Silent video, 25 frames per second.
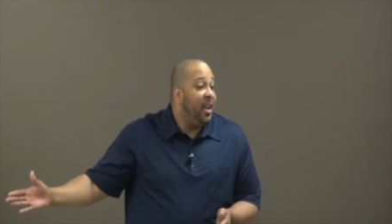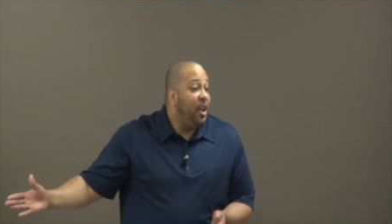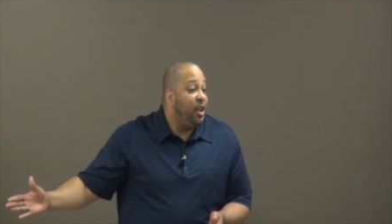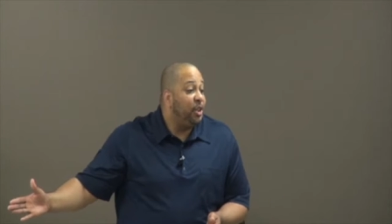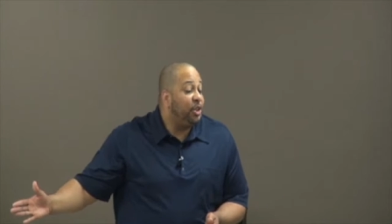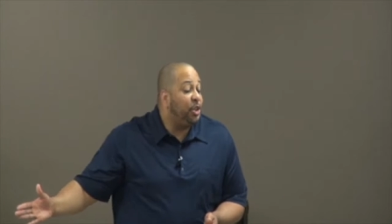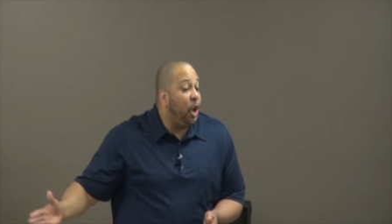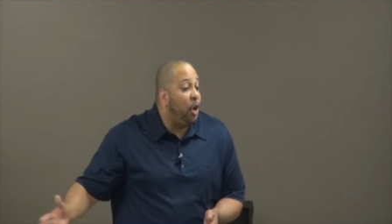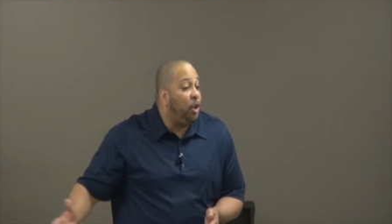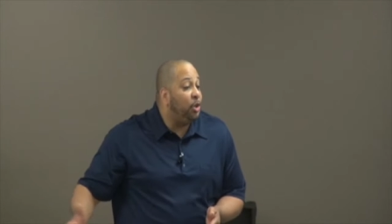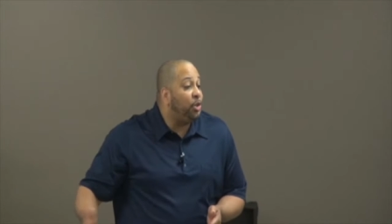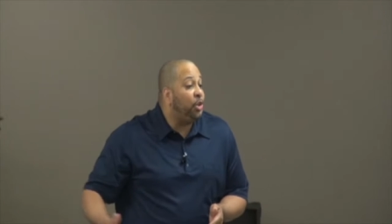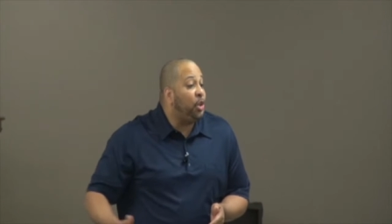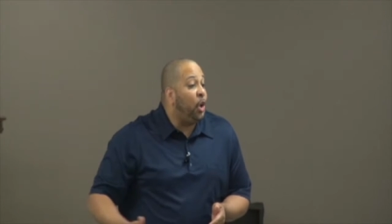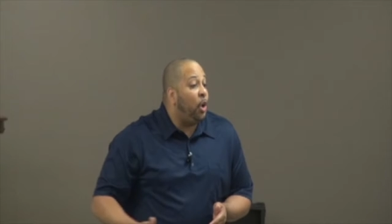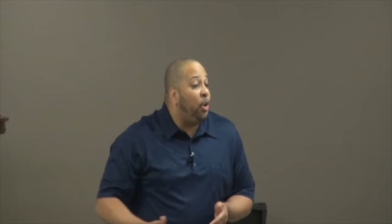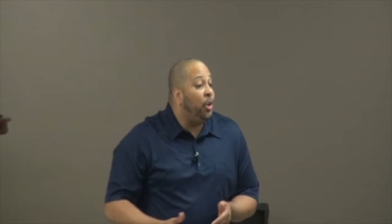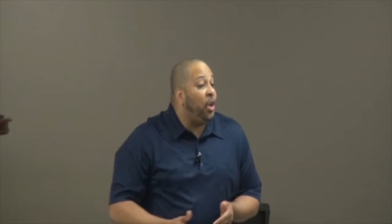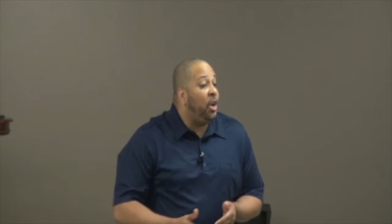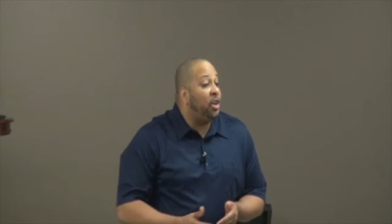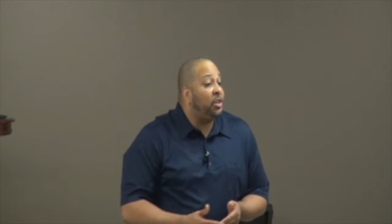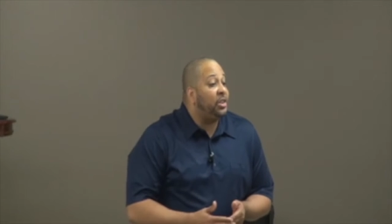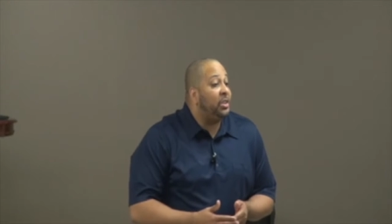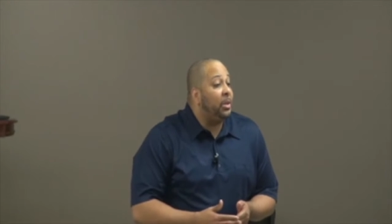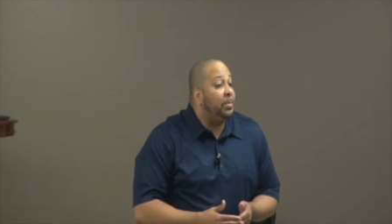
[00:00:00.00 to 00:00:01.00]
So, so
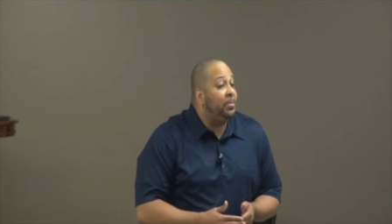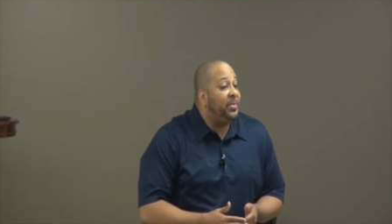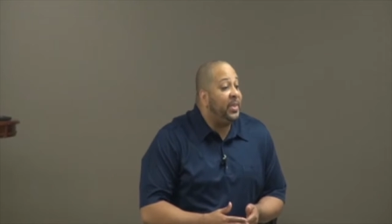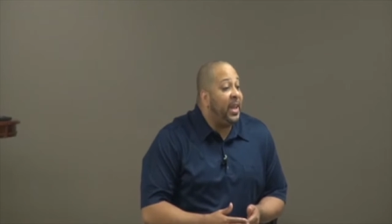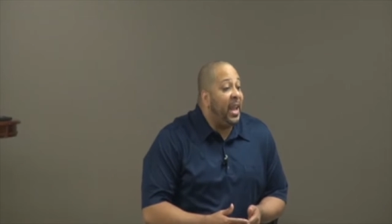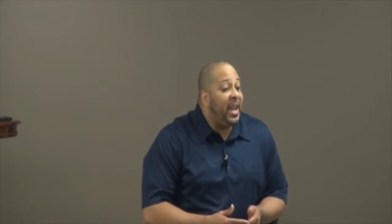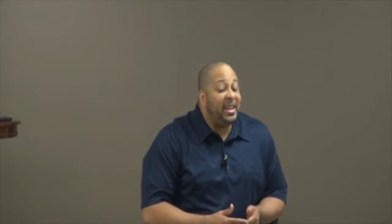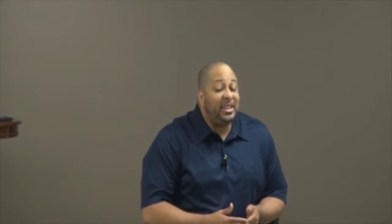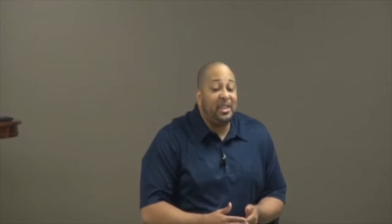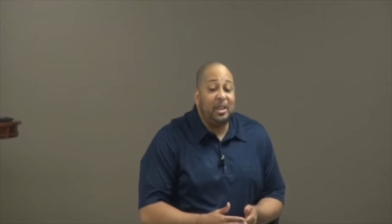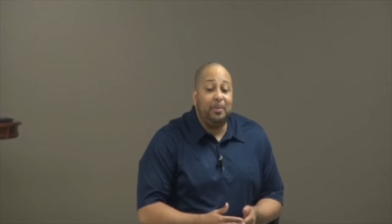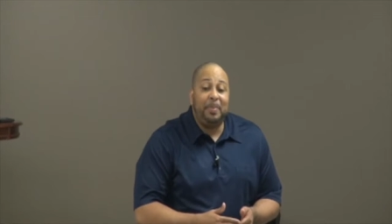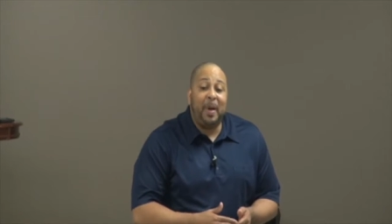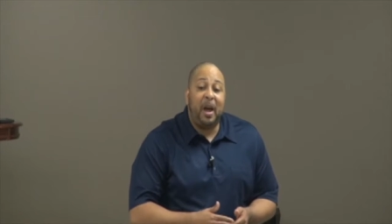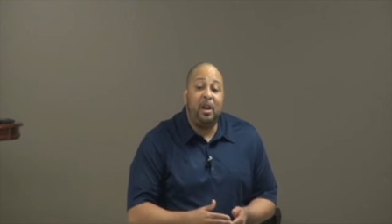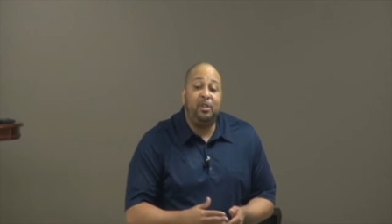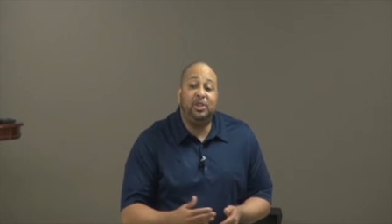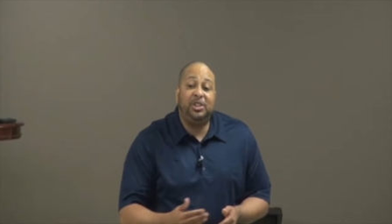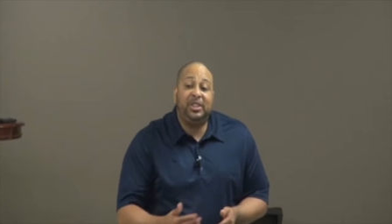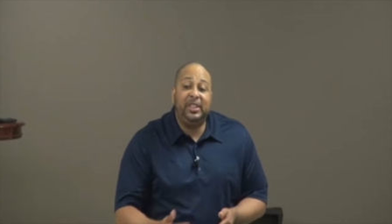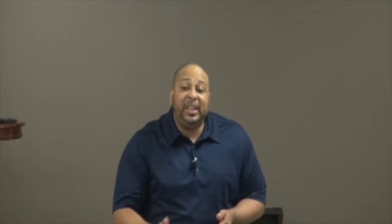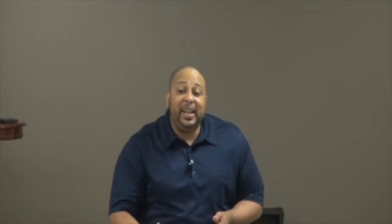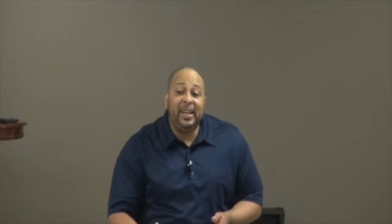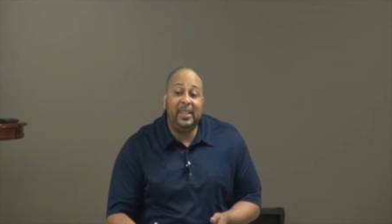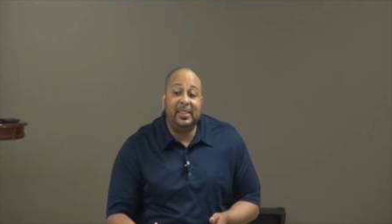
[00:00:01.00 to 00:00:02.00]
there's some things
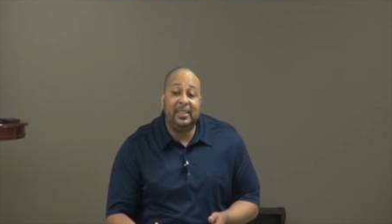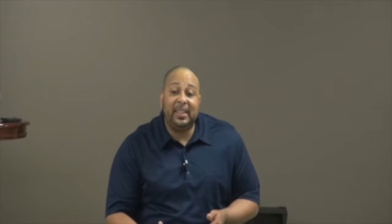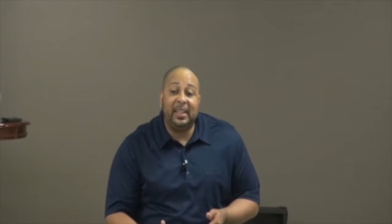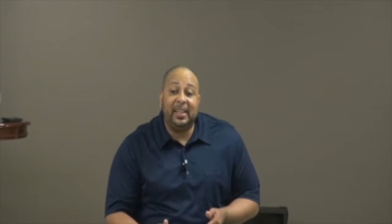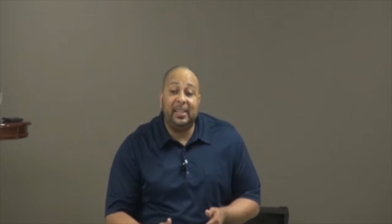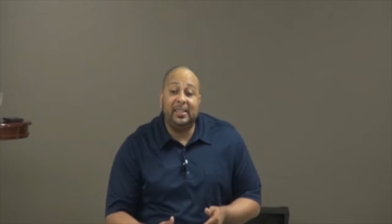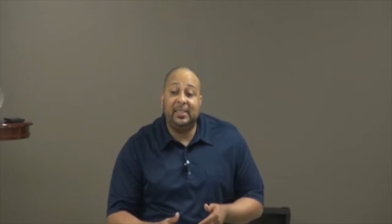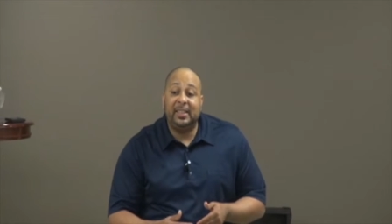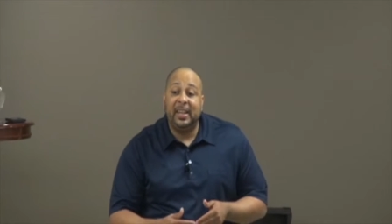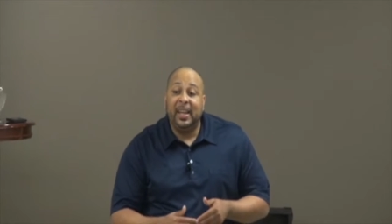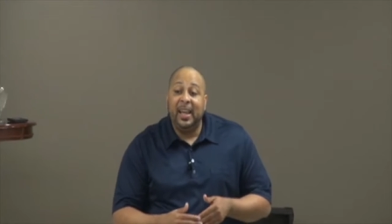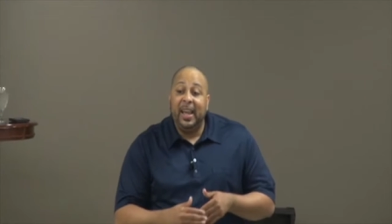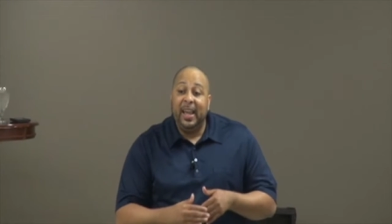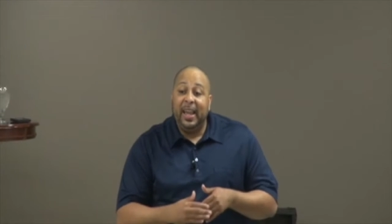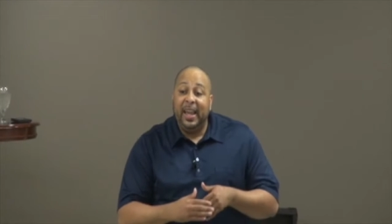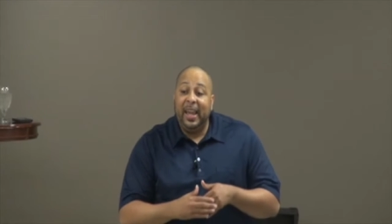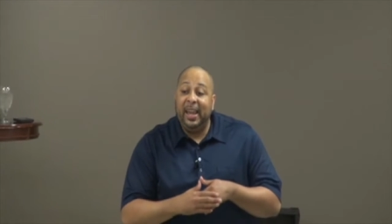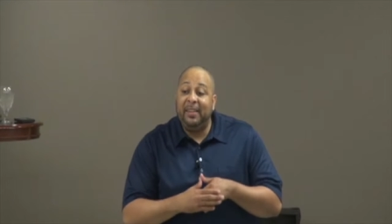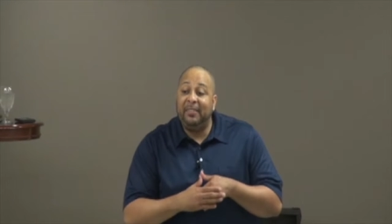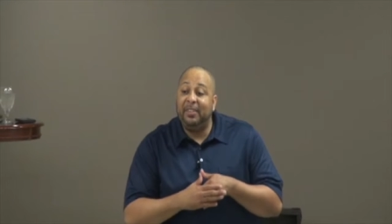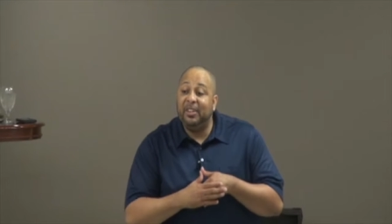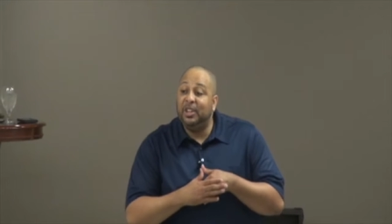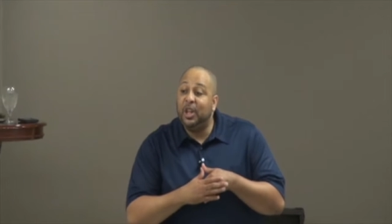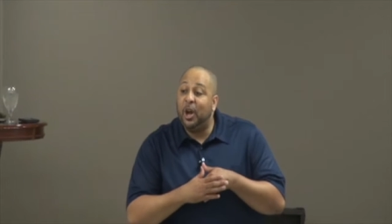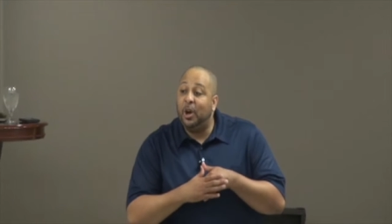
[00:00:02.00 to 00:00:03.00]
about Jesus,
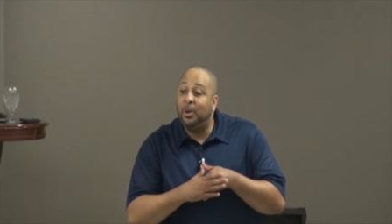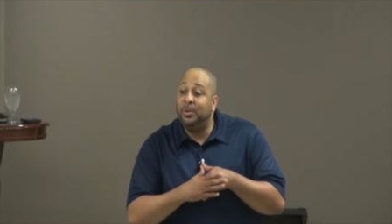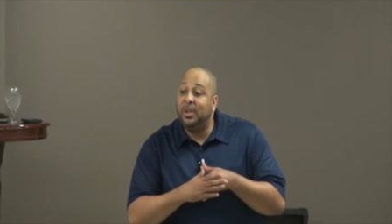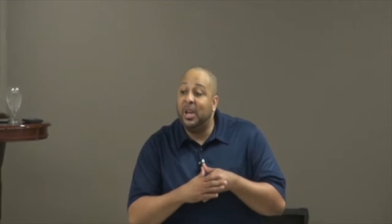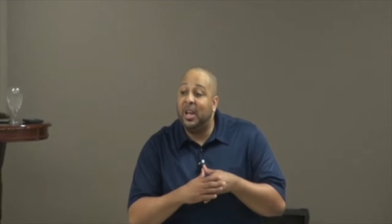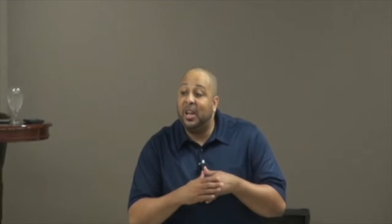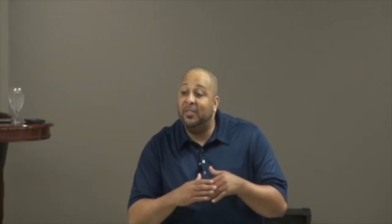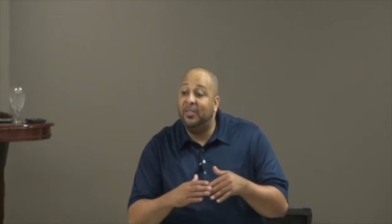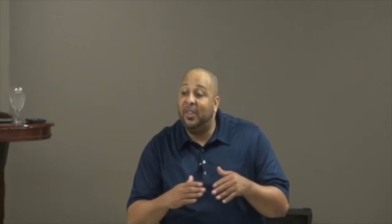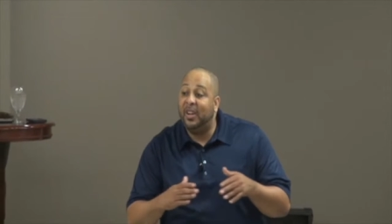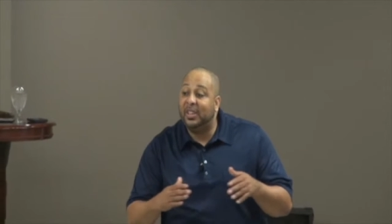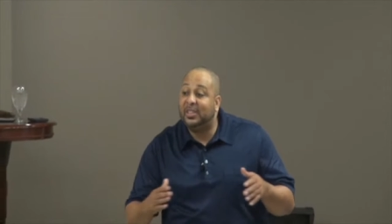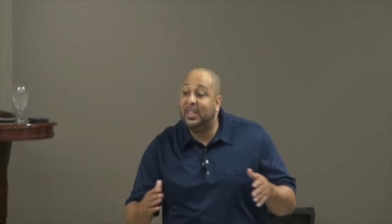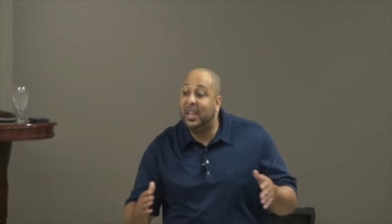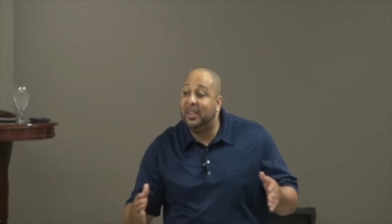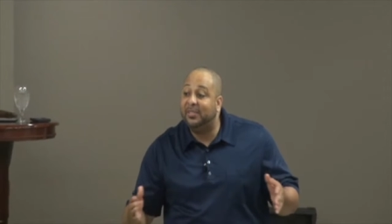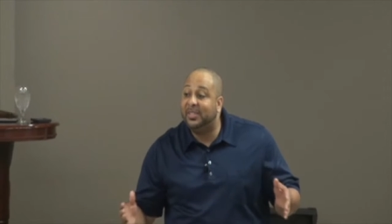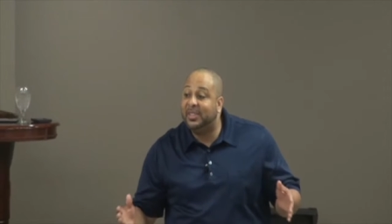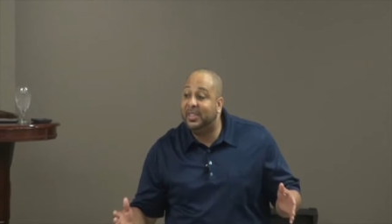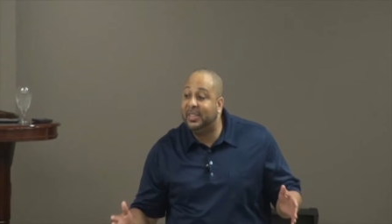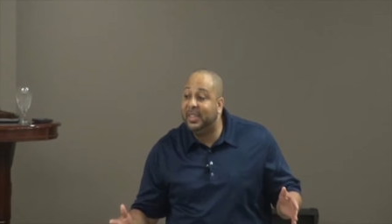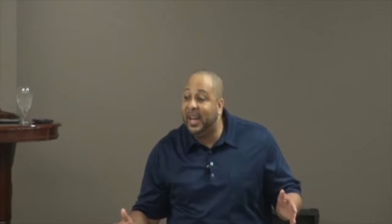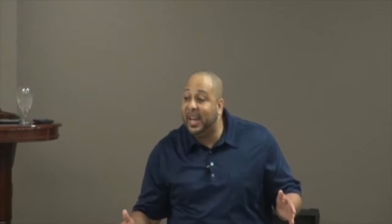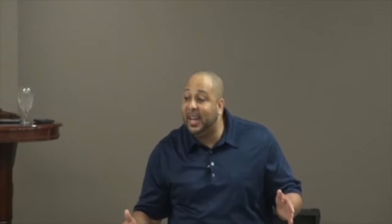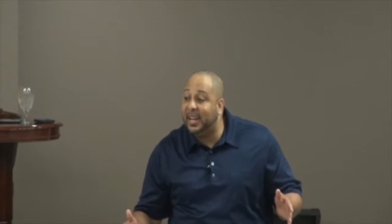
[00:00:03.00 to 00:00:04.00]
even though none of us have
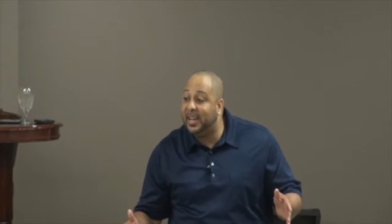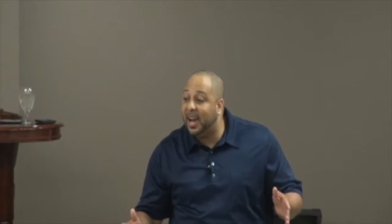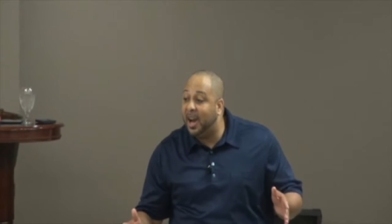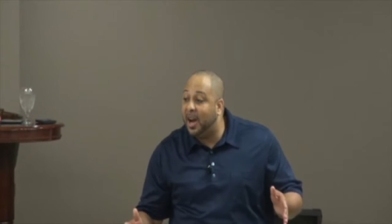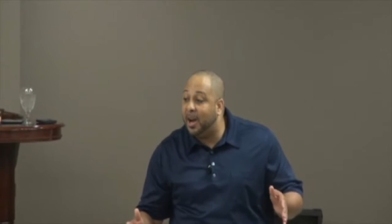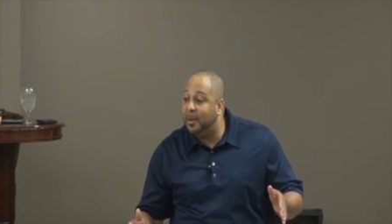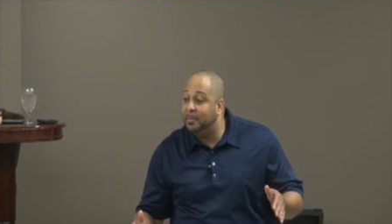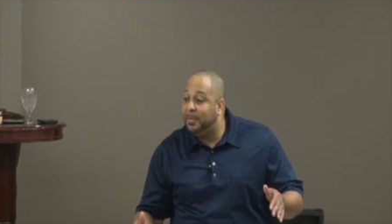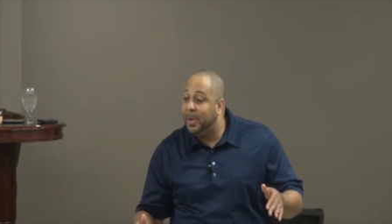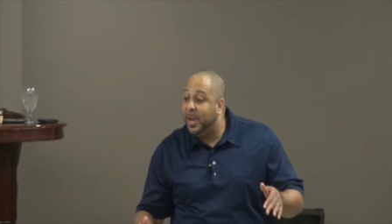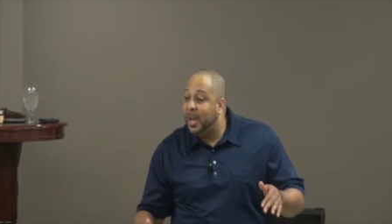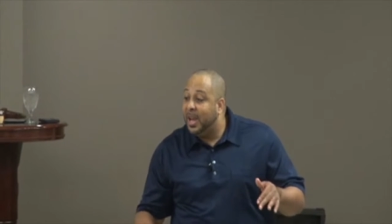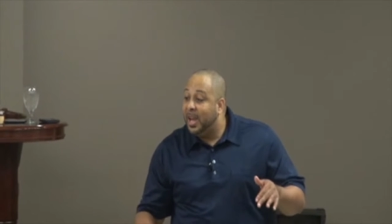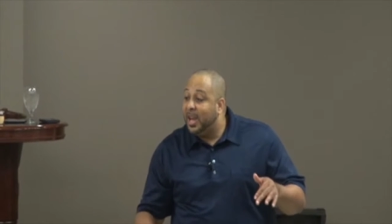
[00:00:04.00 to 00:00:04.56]
seen him,